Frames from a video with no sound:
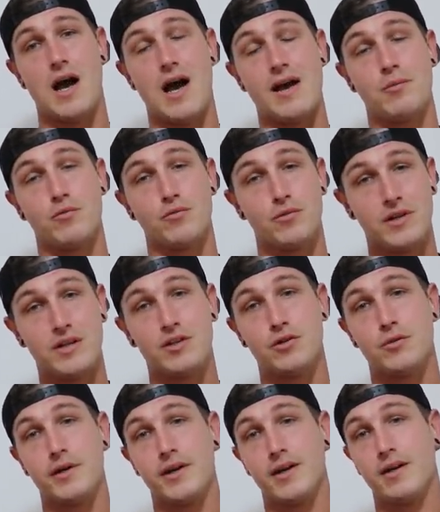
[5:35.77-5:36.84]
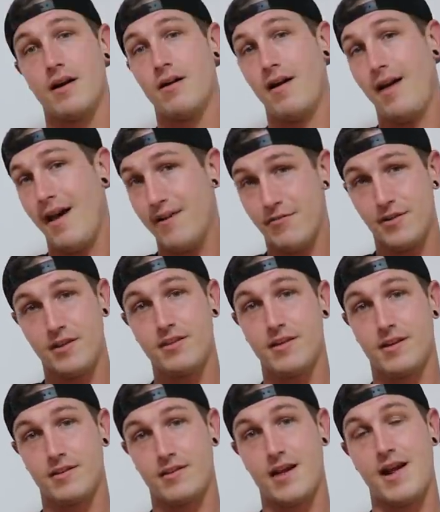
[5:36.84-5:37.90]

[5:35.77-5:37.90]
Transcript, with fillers: I am redoing everything